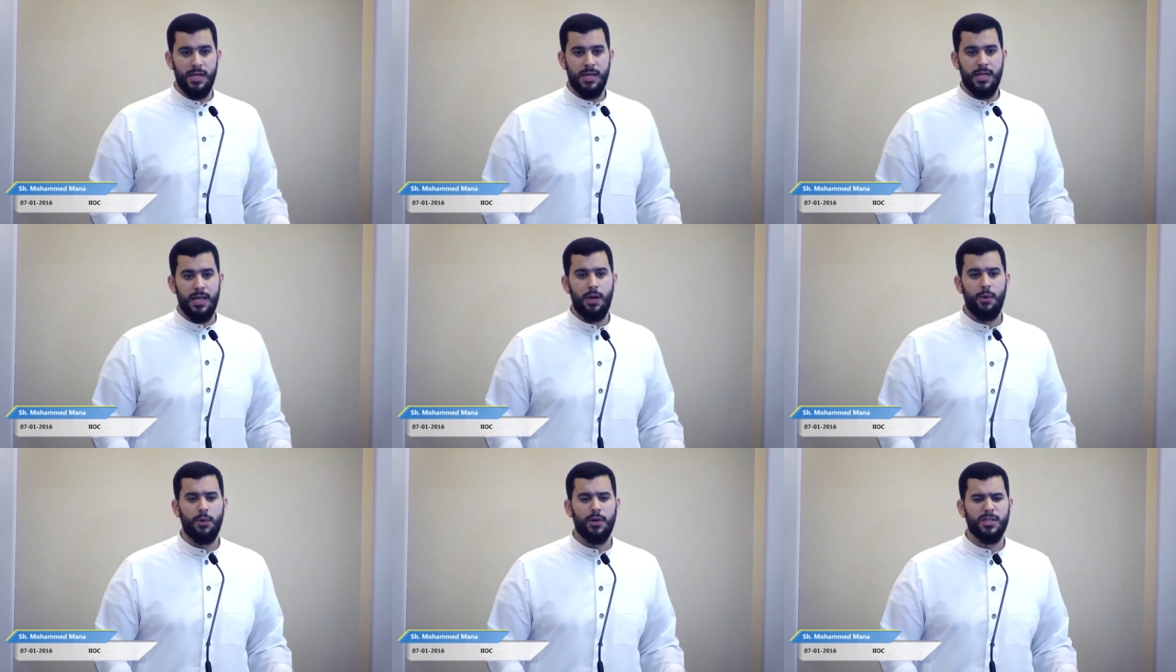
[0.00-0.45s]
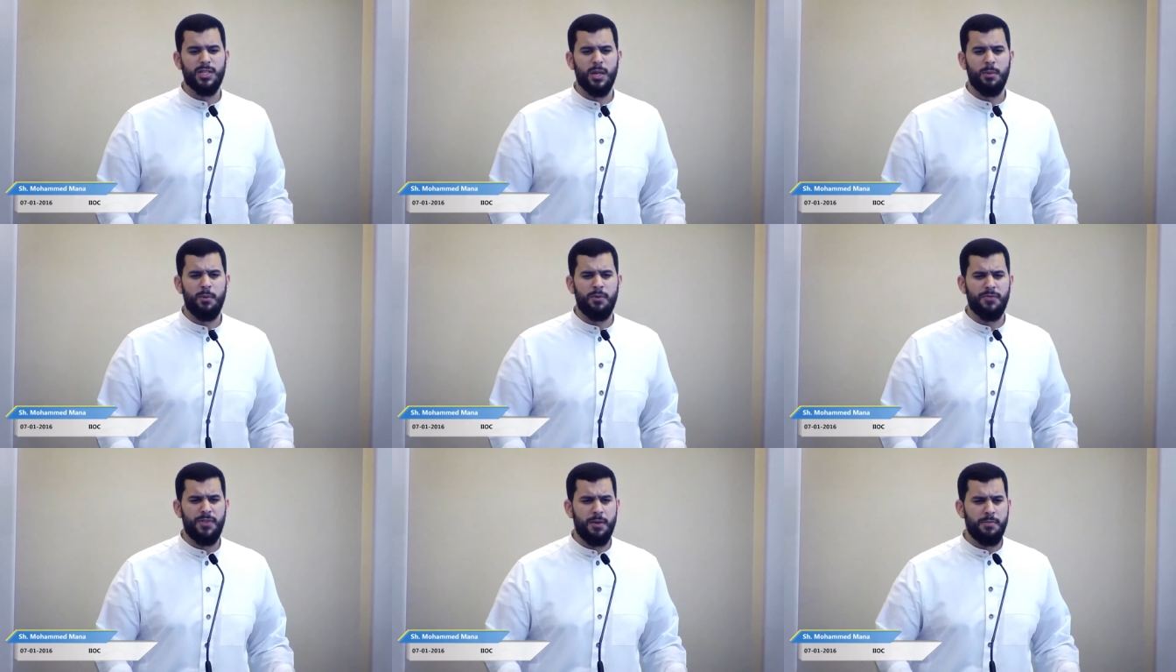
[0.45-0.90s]
there were
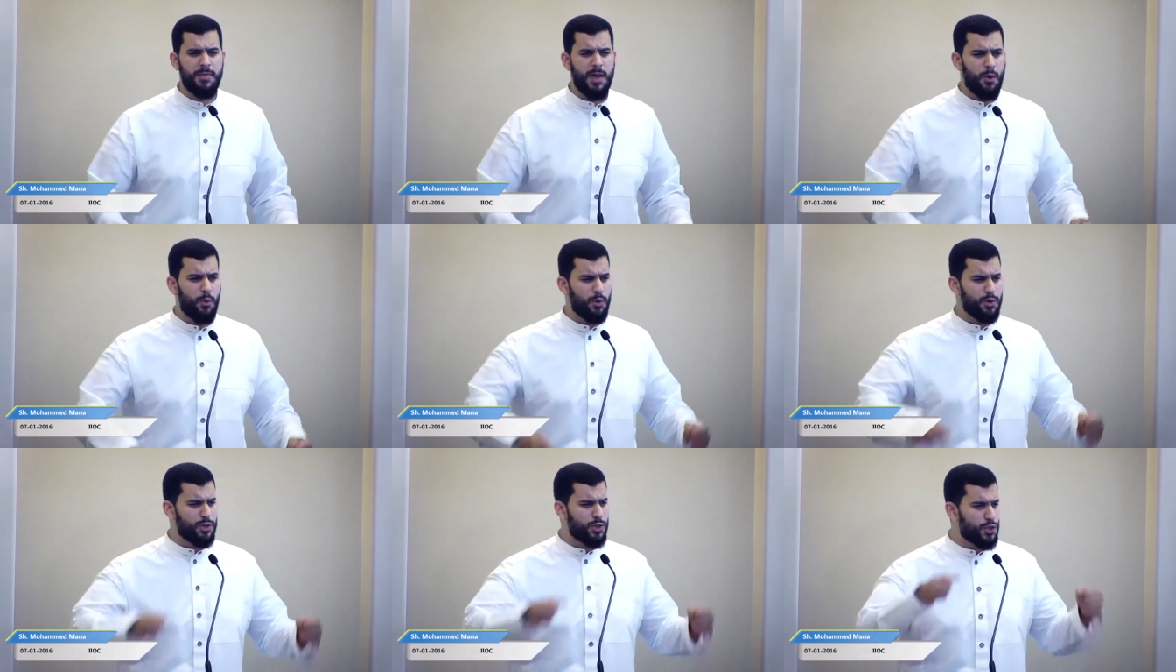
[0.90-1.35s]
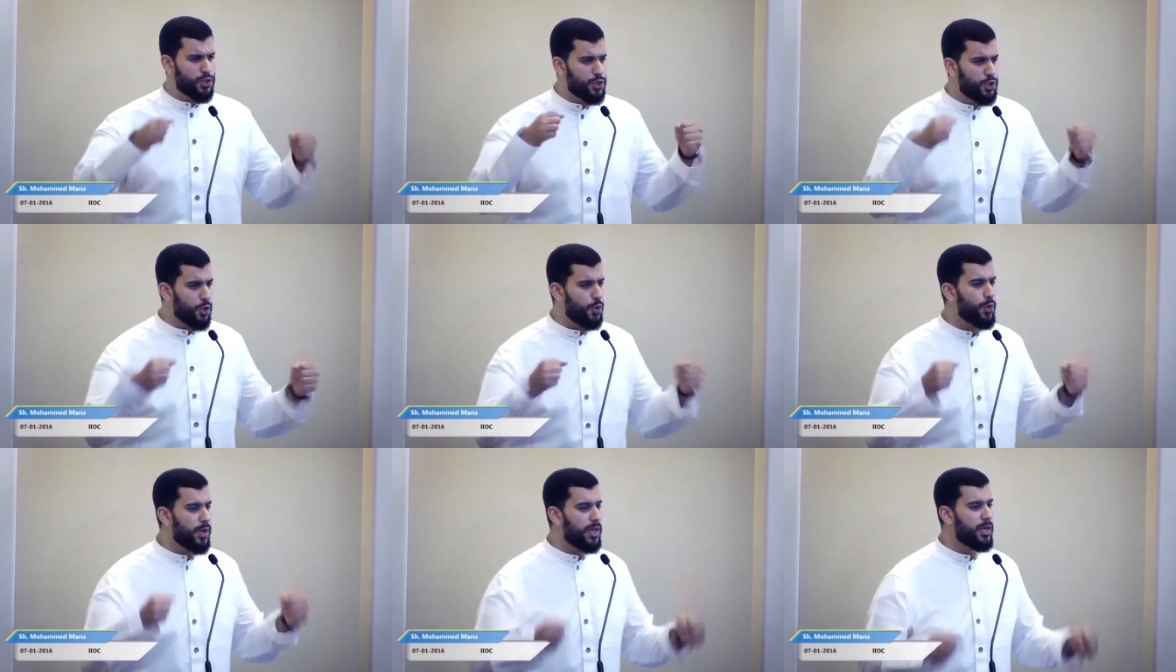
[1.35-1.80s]
some of them that were
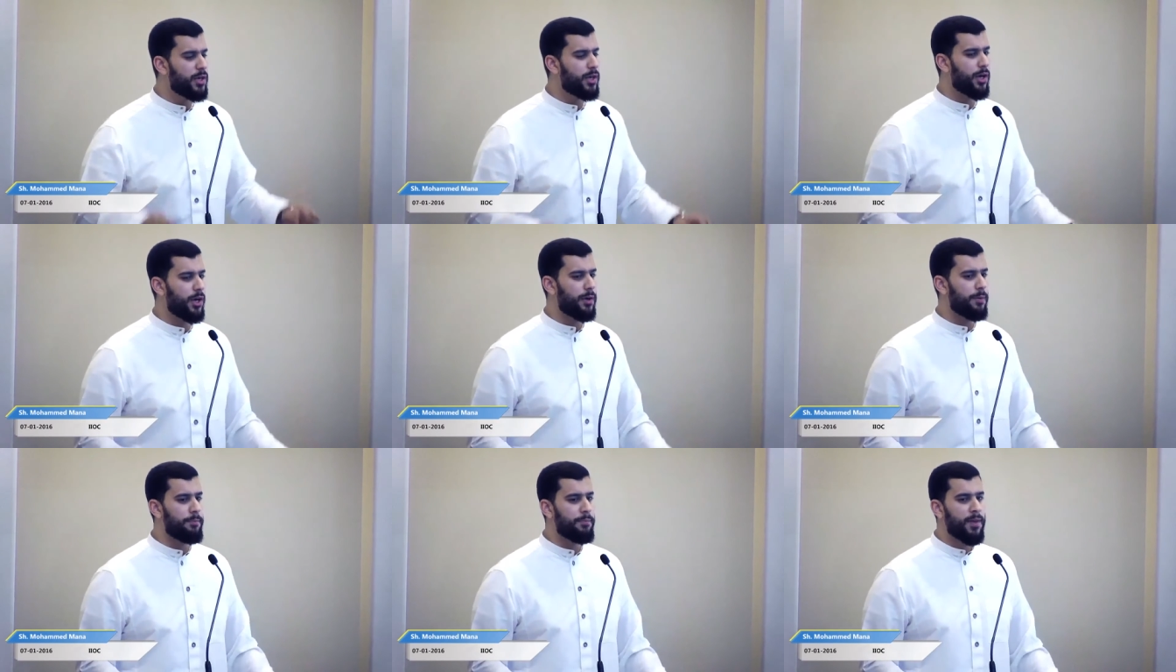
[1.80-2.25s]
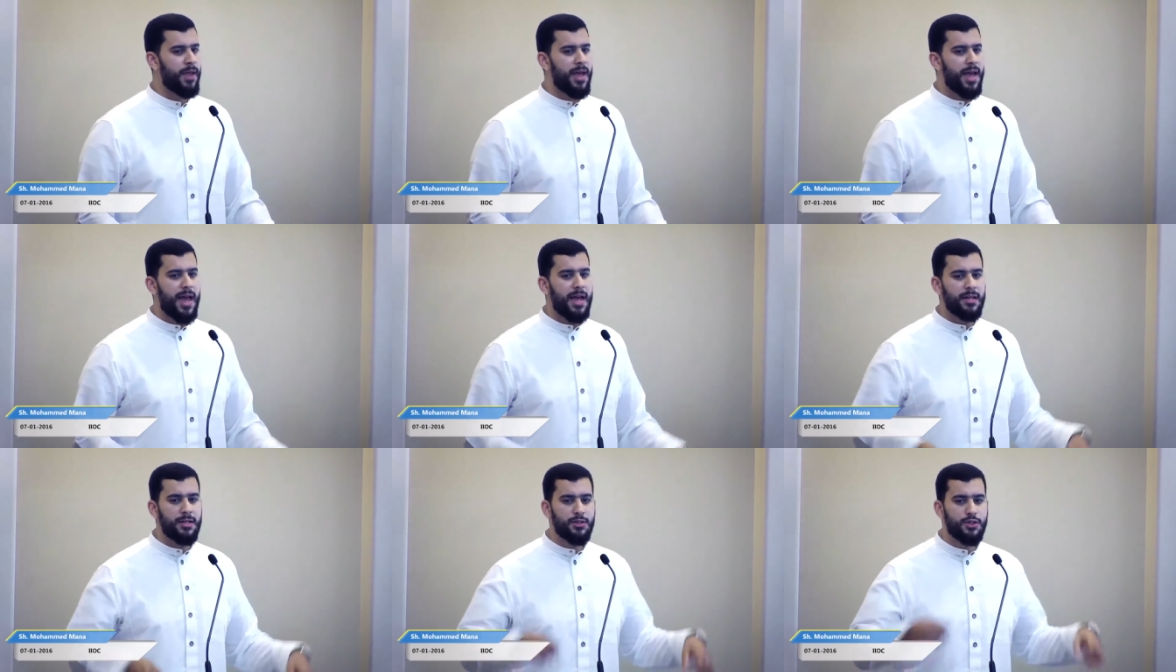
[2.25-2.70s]
so eager
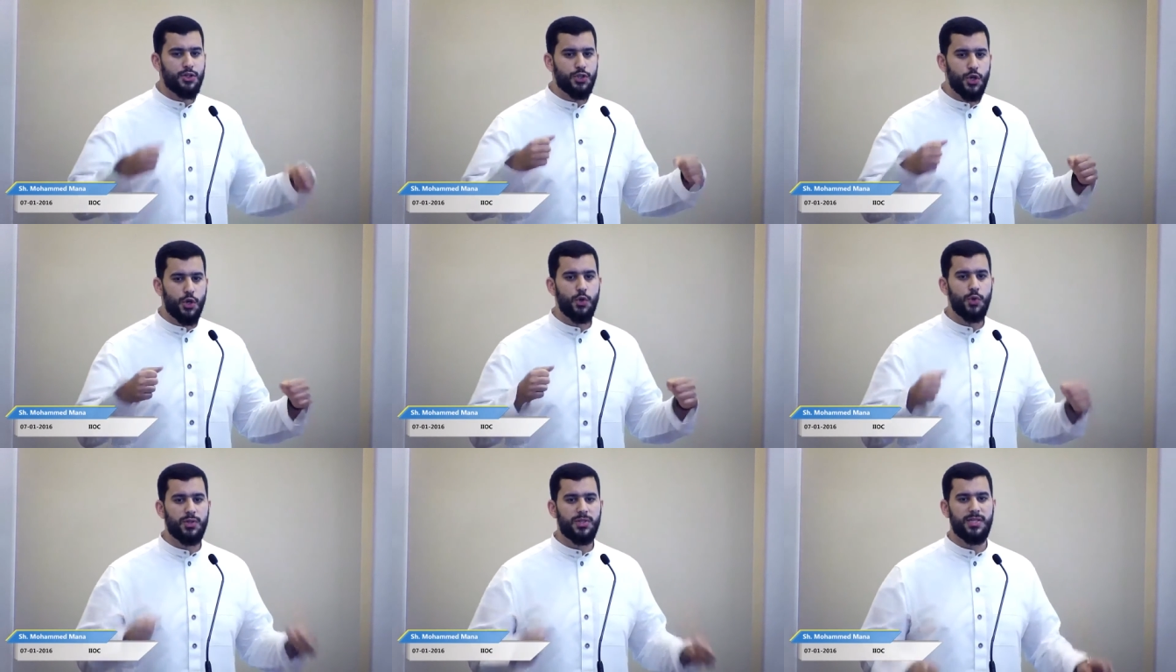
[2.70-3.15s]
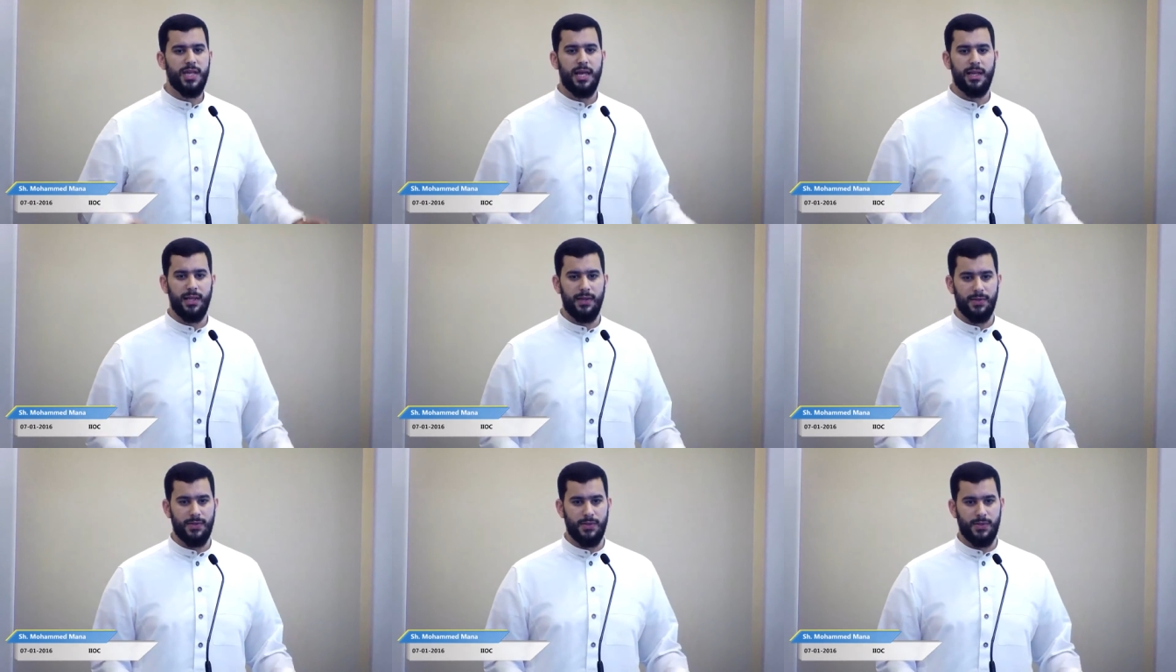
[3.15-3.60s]
and so
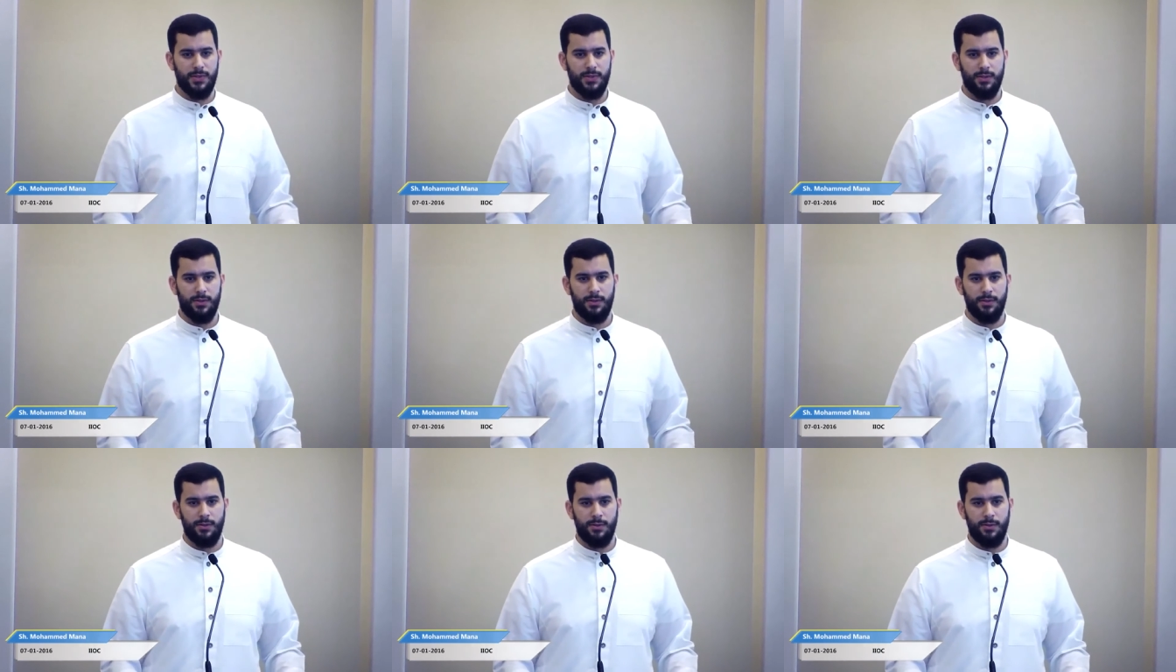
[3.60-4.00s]
zealous.